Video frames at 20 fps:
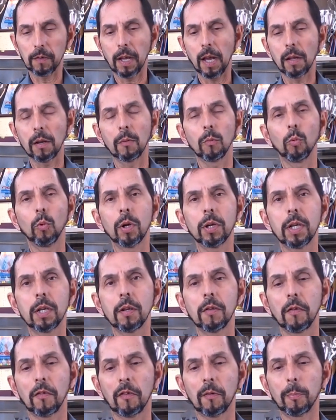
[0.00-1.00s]
down on one end
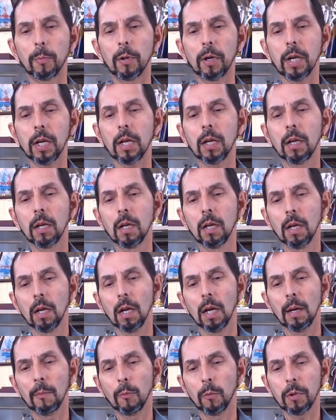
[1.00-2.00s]
of the spring.
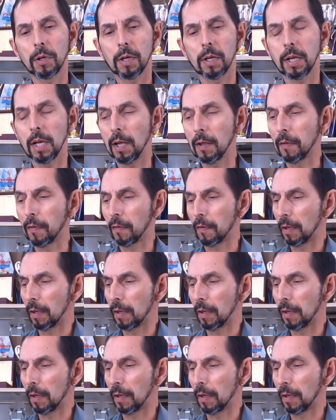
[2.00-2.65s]
What it does